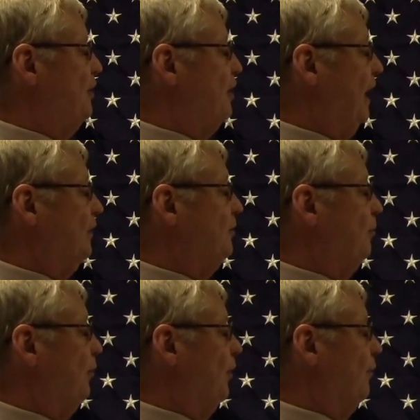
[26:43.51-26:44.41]
child
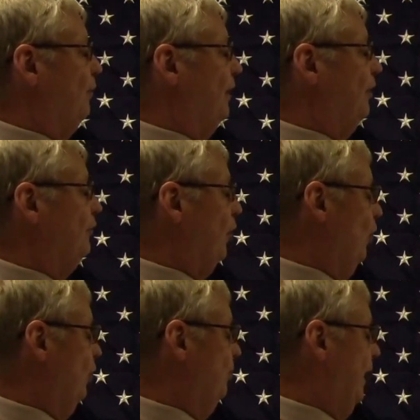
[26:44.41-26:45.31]
support arrears
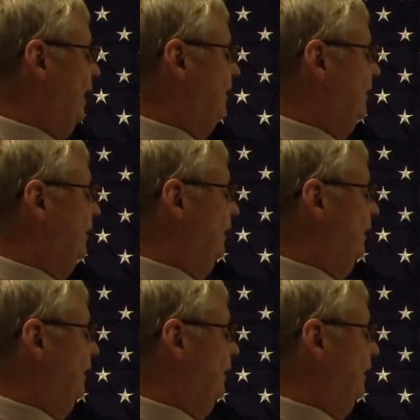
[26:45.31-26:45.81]
owed by the